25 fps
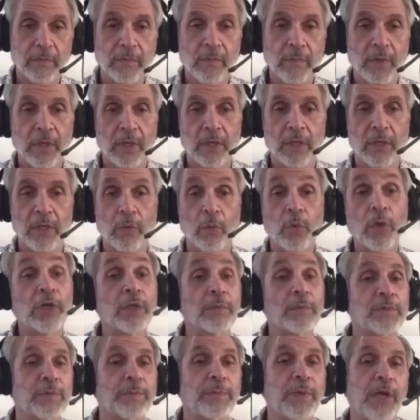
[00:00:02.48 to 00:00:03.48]

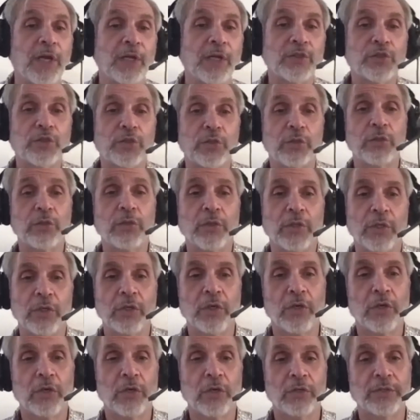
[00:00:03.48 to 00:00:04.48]
Welcome to part two
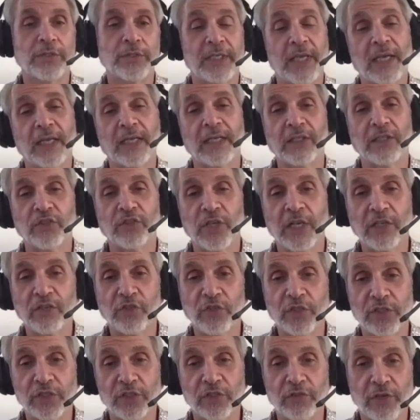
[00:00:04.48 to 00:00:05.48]
on tackling
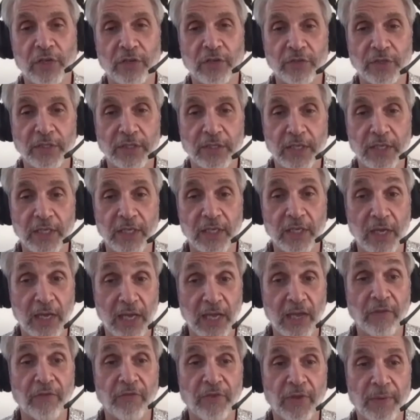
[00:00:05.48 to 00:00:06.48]
challenges surrounding the
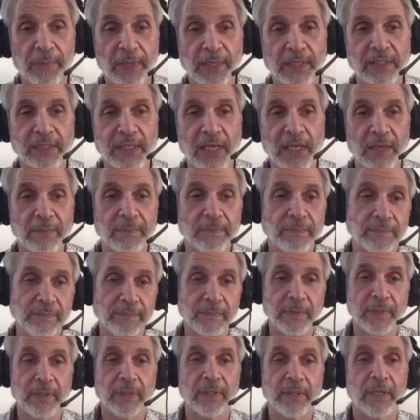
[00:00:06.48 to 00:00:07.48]
IFM exam.
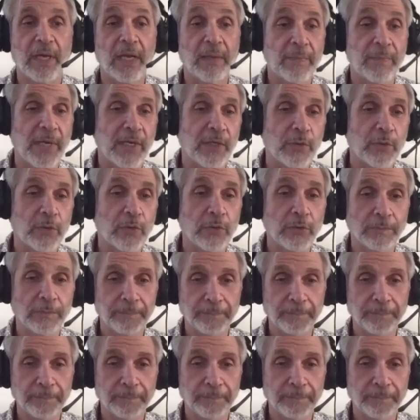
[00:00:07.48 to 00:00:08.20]
Hi, Michael.